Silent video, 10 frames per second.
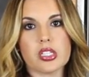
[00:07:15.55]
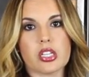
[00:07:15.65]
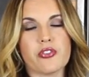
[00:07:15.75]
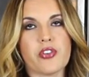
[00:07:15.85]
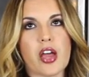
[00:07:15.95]

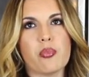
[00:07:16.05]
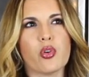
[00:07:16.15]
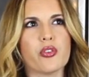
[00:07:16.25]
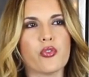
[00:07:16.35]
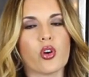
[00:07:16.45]
It's a five
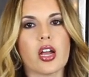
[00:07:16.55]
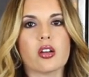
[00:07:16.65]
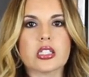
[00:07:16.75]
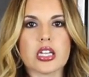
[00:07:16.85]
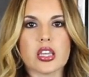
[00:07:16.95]
point four
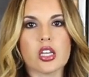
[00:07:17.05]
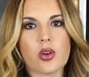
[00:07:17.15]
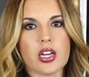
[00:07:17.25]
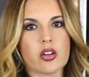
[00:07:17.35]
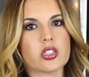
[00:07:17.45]
ounce, and I think
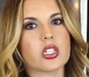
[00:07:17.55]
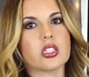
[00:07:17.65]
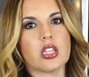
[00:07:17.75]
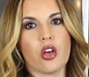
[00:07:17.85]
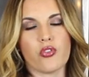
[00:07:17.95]
right now it's
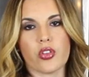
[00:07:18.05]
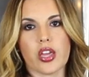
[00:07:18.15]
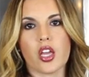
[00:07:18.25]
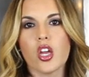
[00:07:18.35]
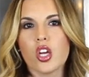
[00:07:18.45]
on sale for
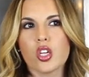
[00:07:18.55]
like